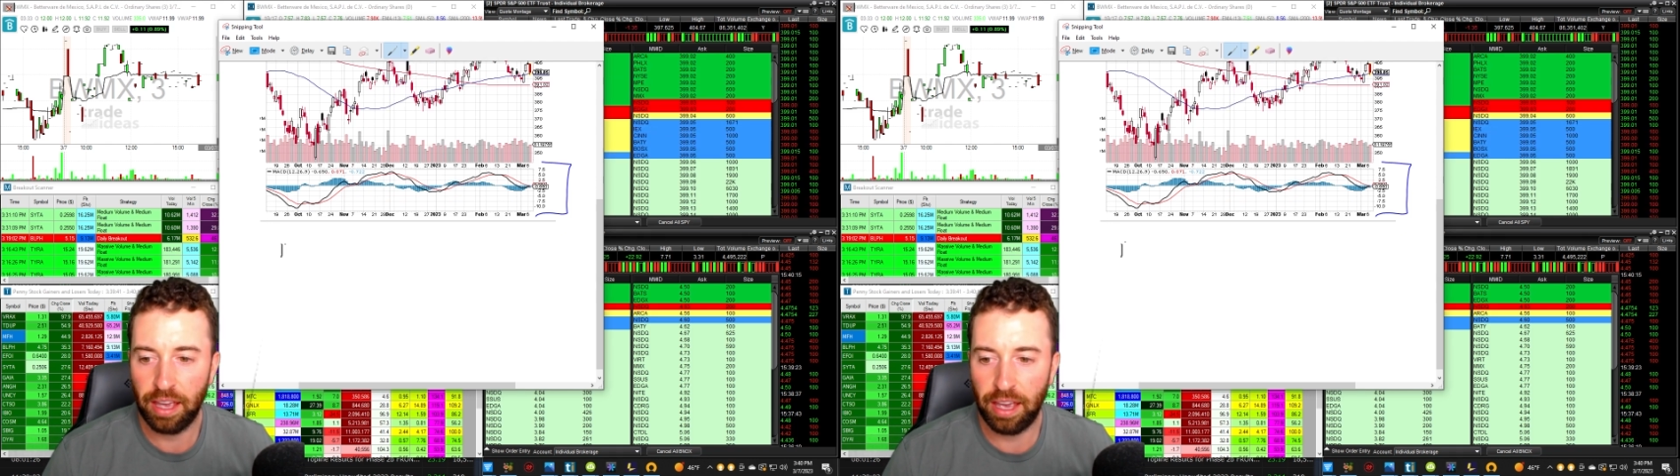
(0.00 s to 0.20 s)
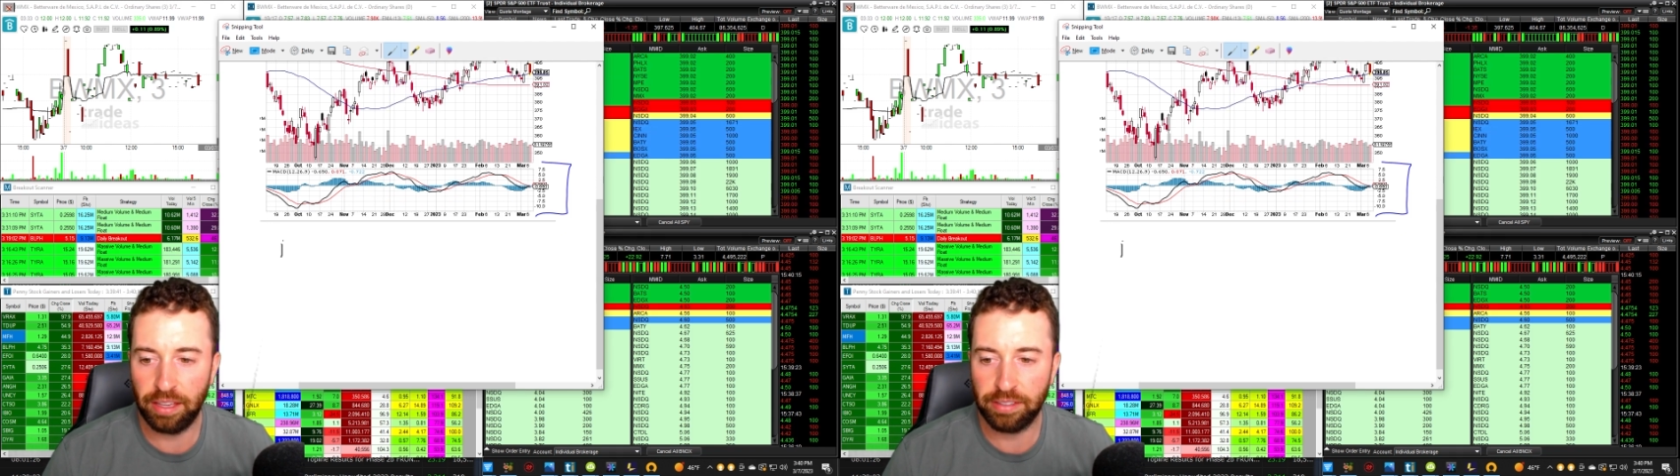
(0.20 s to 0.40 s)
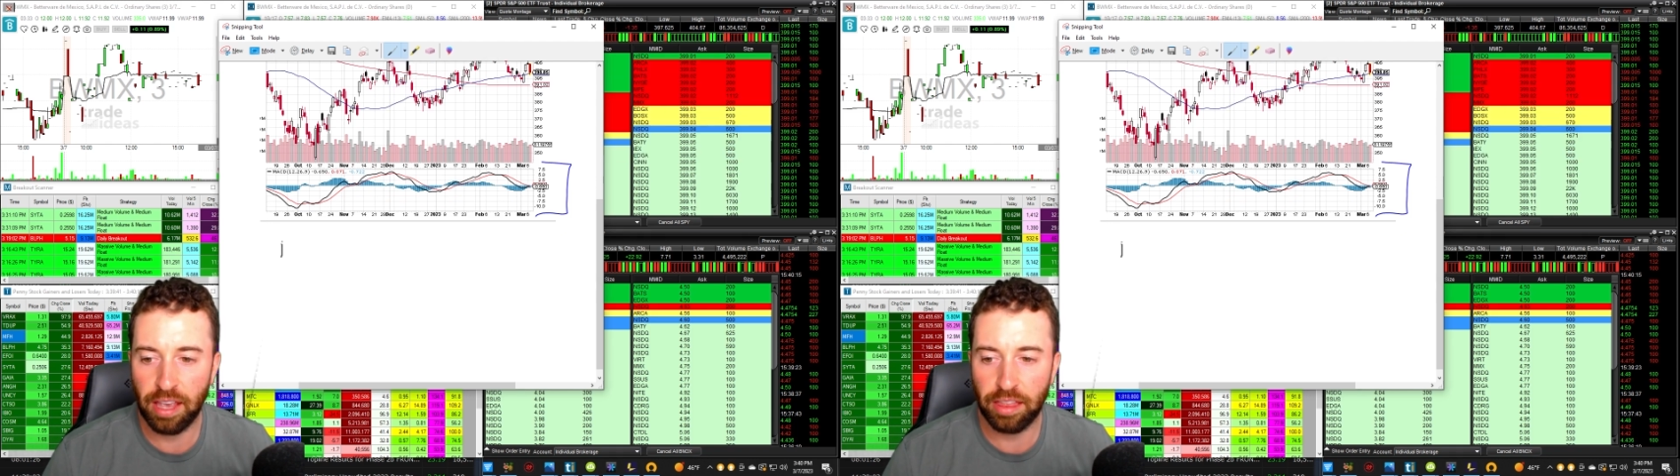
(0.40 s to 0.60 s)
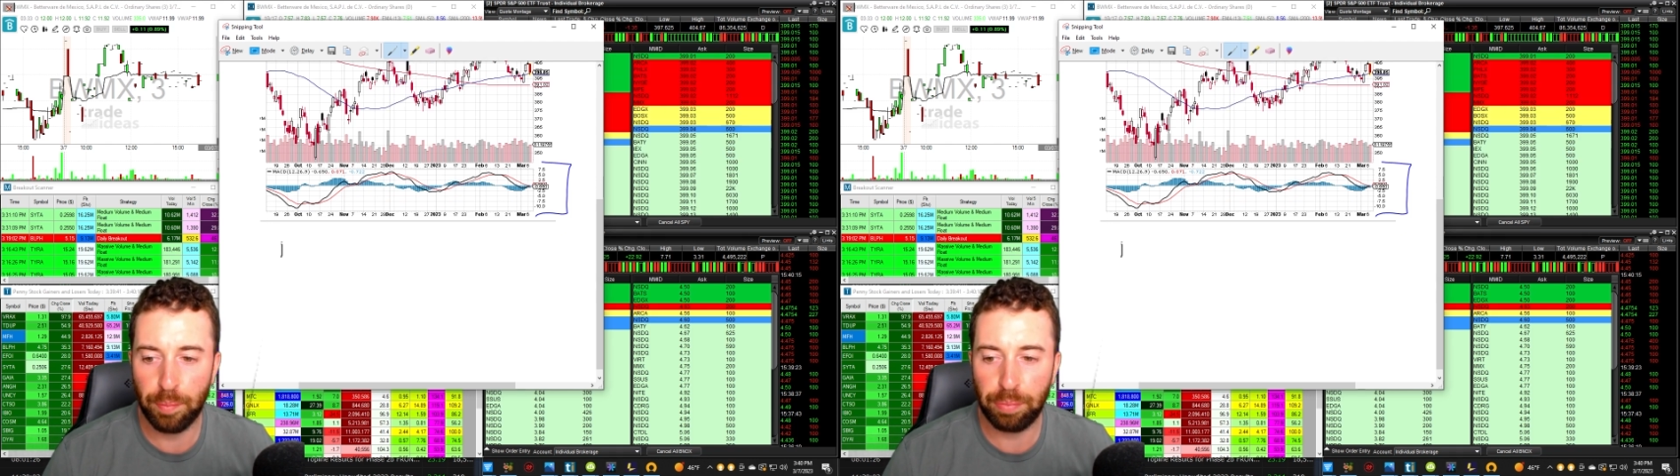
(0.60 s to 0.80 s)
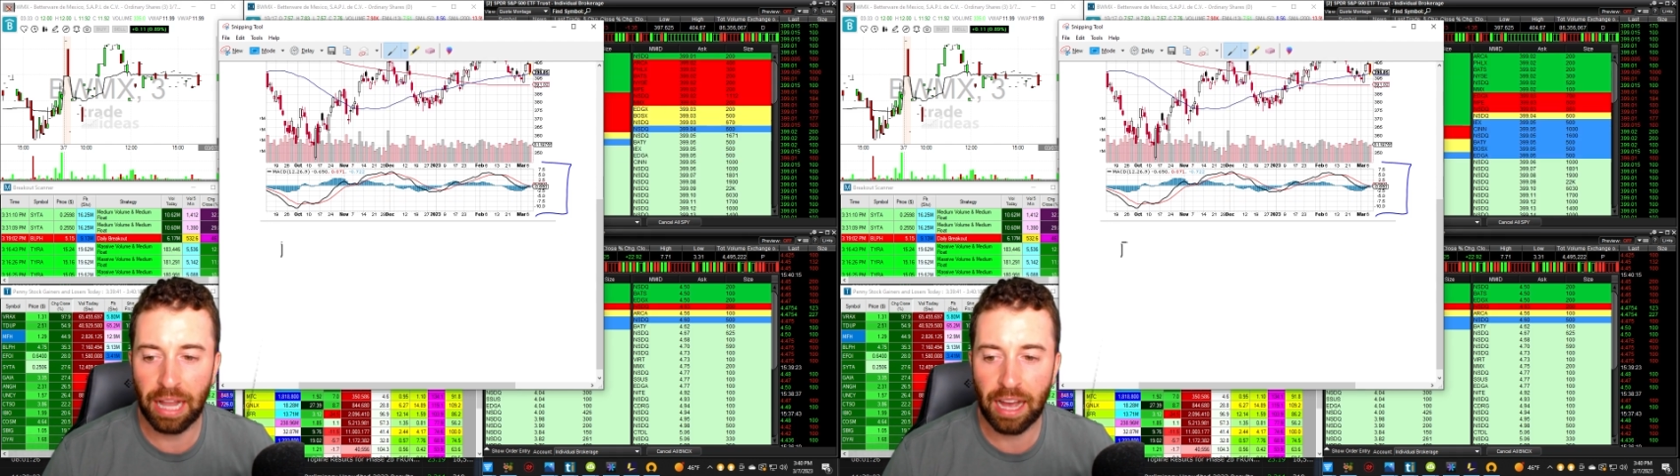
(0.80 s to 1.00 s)
is the
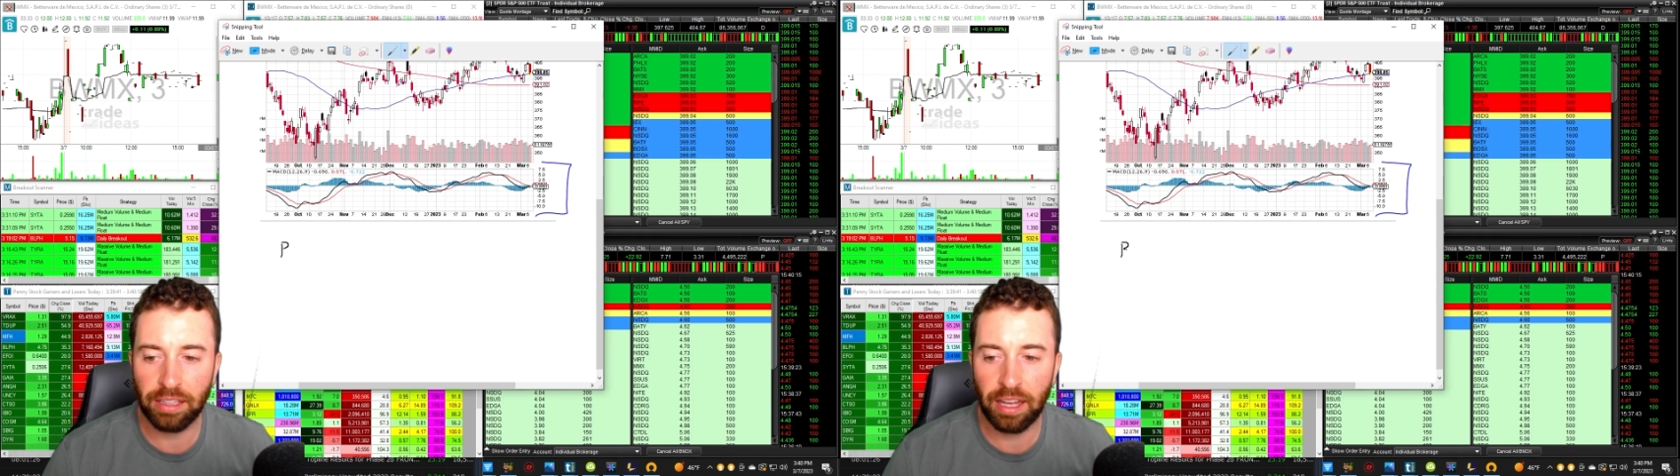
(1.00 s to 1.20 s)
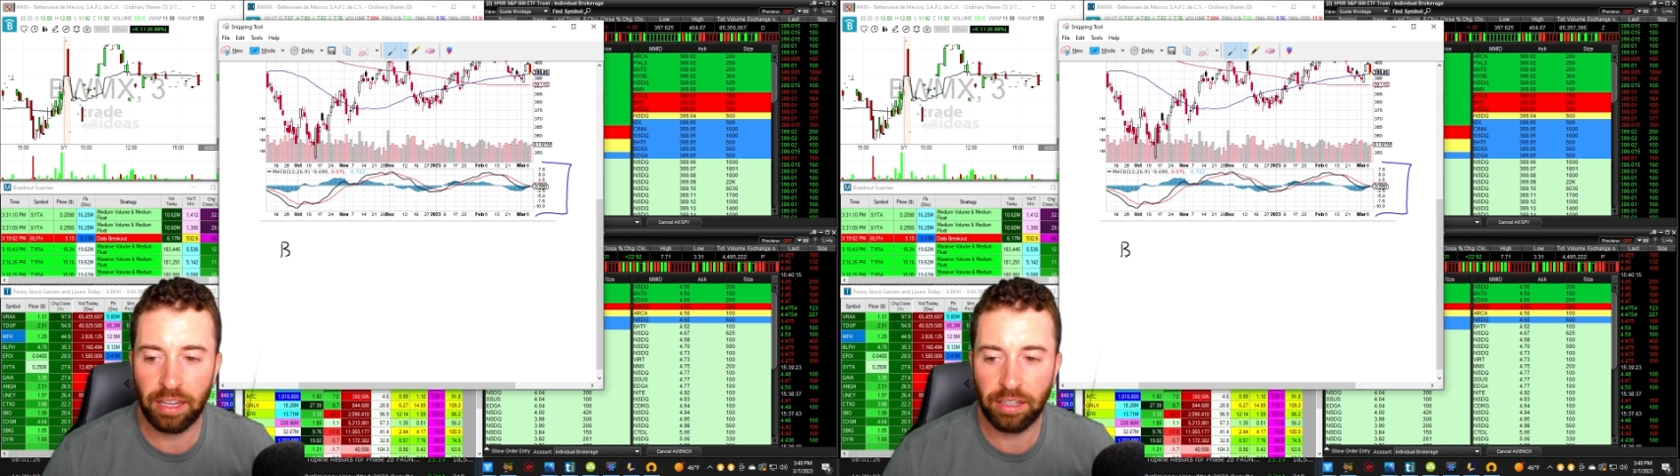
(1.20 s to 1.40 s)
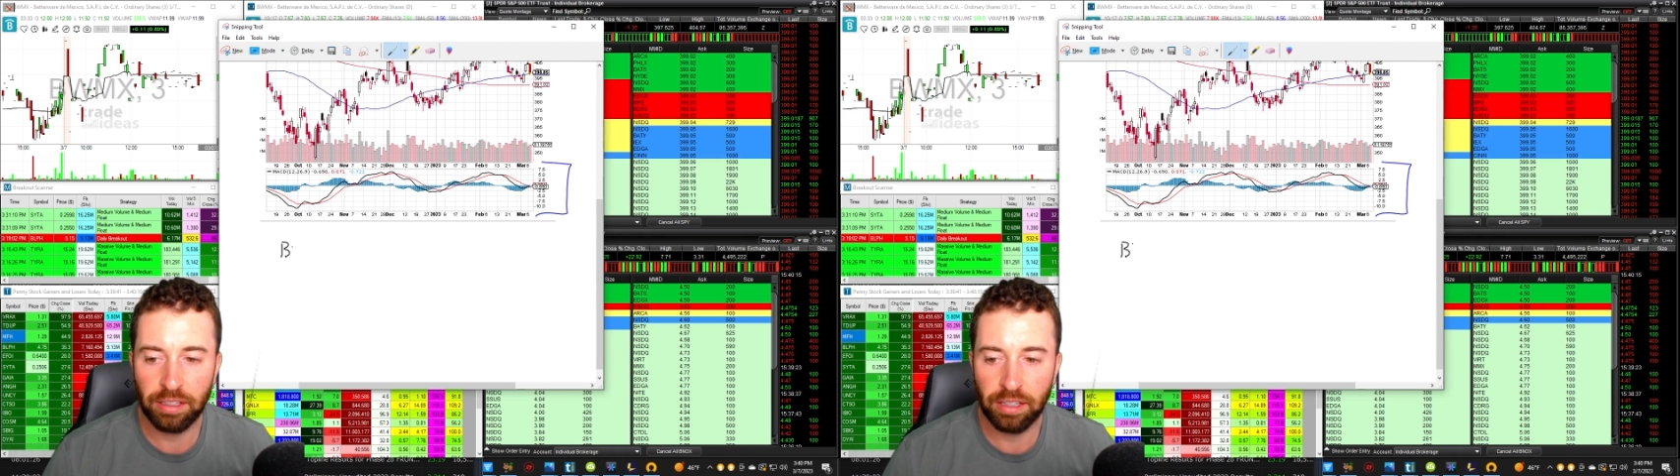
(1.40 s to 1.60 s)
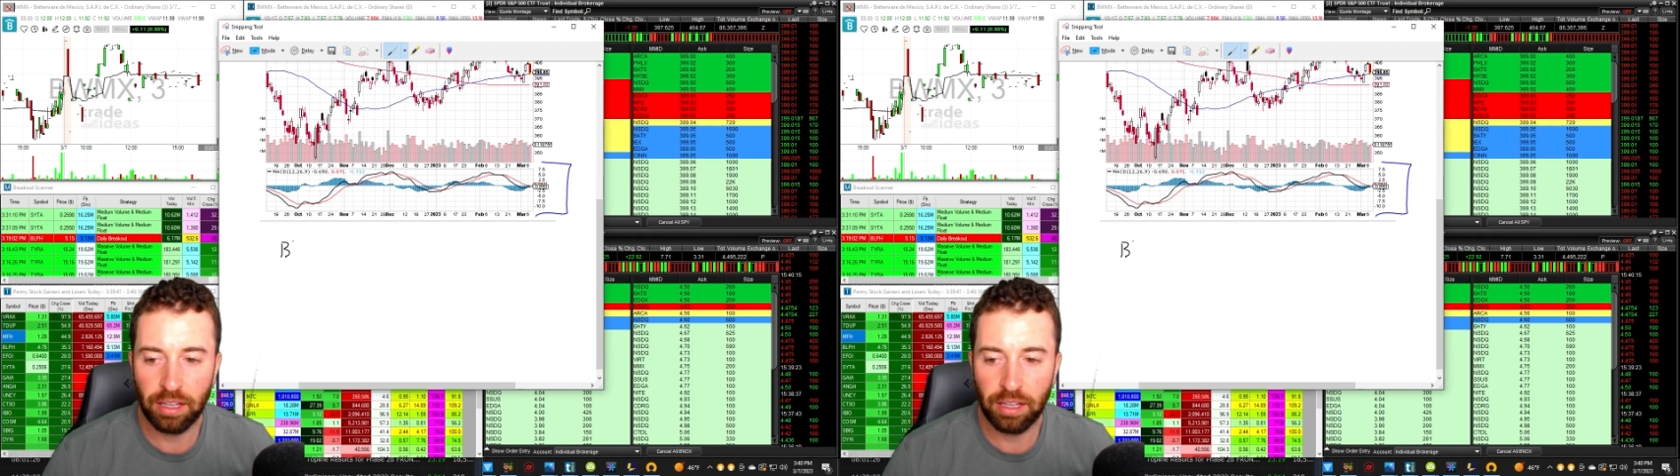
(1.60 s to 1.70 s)
black line.